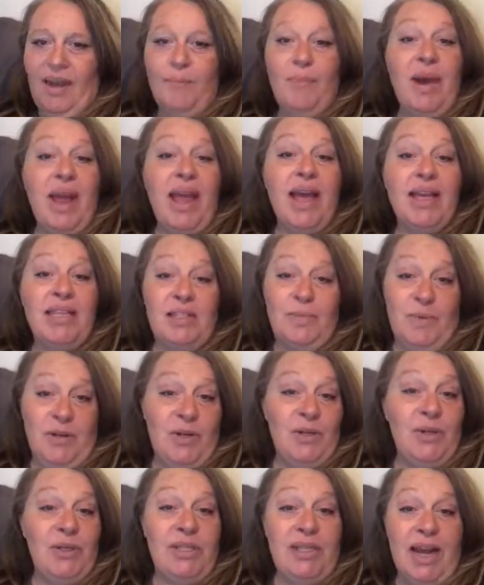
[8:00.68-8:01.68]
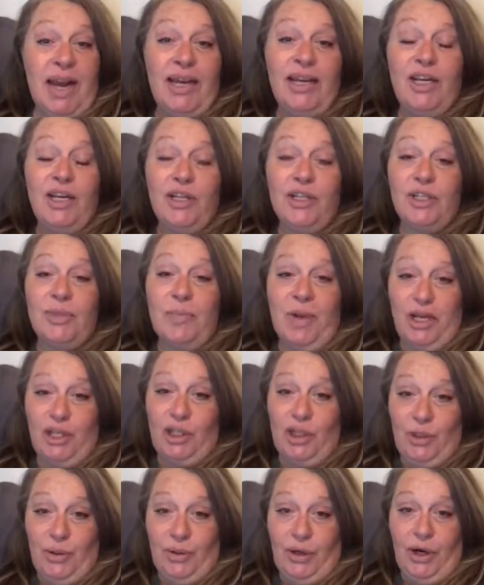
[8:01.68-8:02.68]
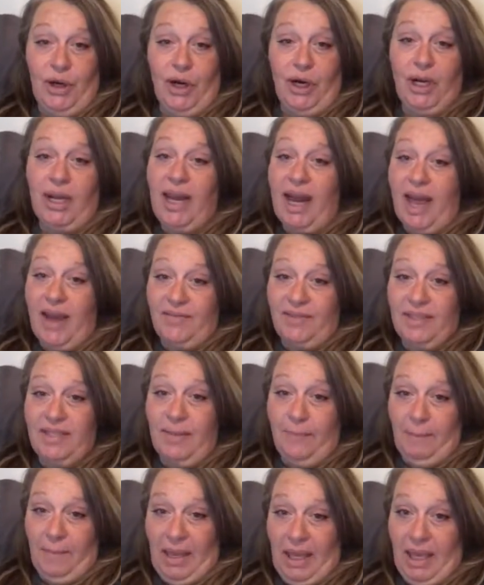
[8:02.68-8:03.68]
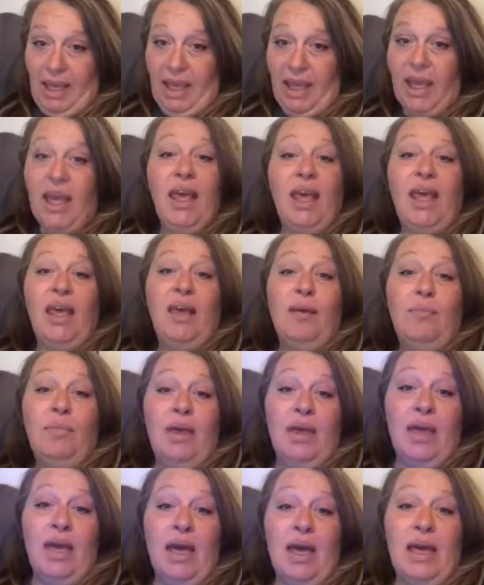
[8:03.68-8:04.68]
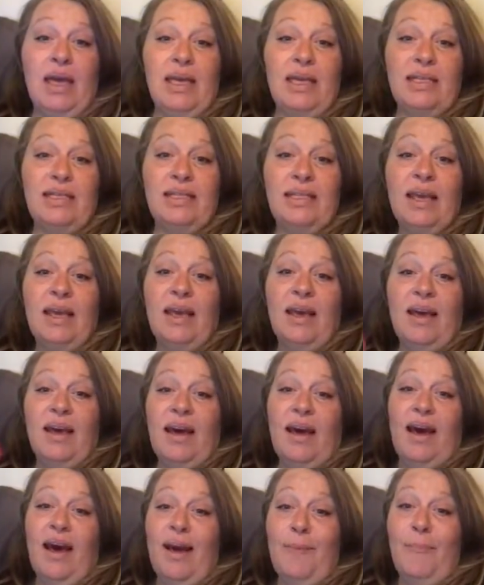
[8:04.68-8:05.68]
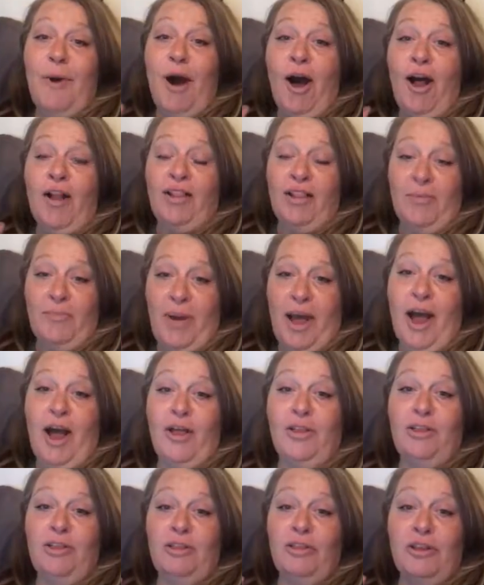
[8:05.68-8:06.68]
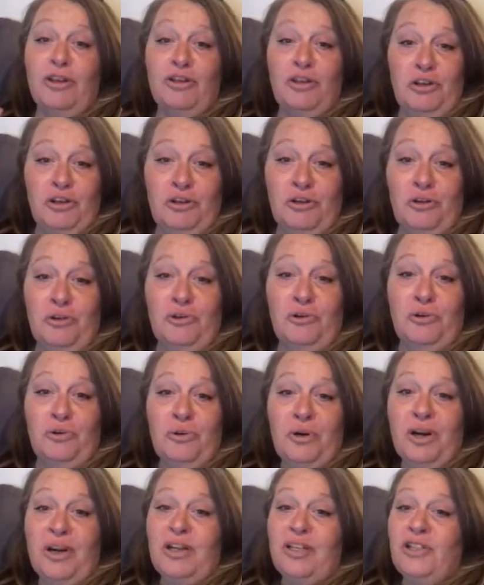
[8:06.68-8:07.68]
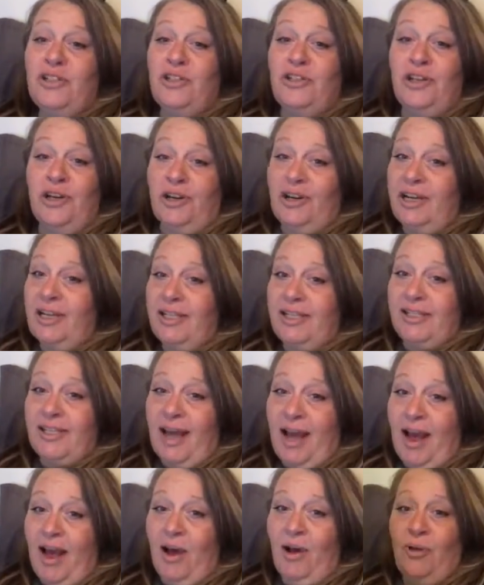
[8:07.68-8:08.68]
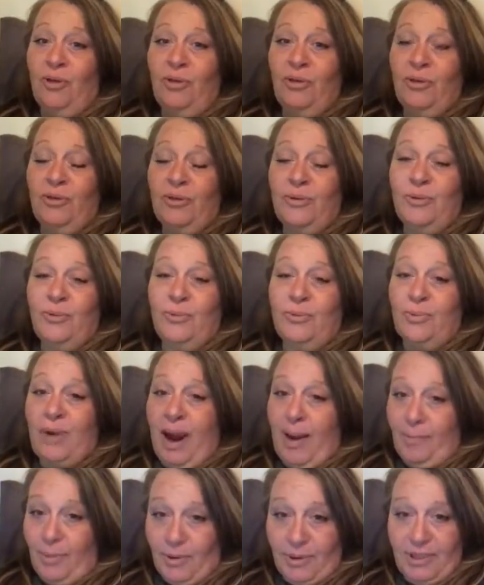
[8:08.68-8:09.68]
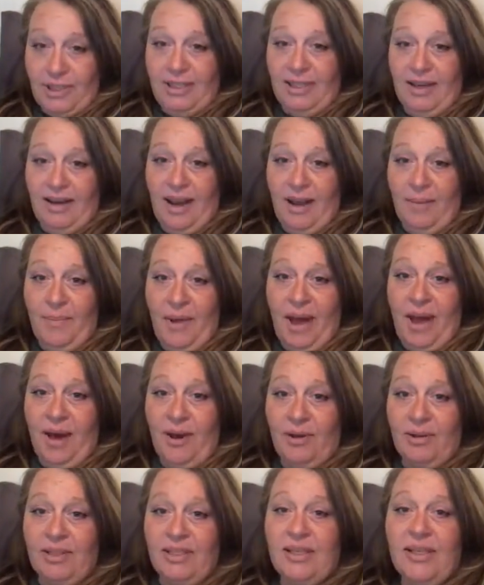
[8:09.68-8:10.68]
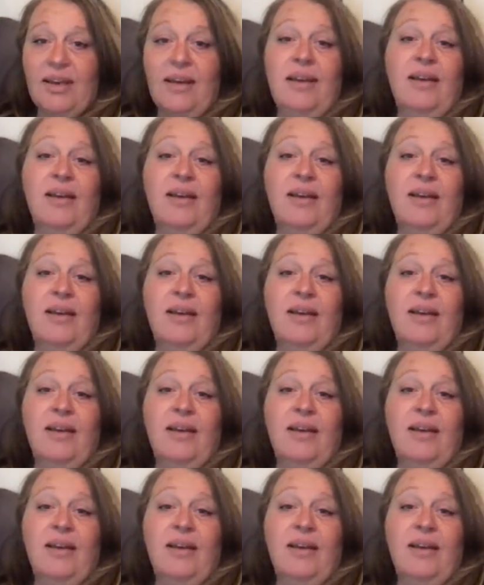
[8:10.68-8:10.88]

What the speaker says: My husband, who's 9 years my junior, laughs at me because I'm all about the new Dirty South rappers that come out.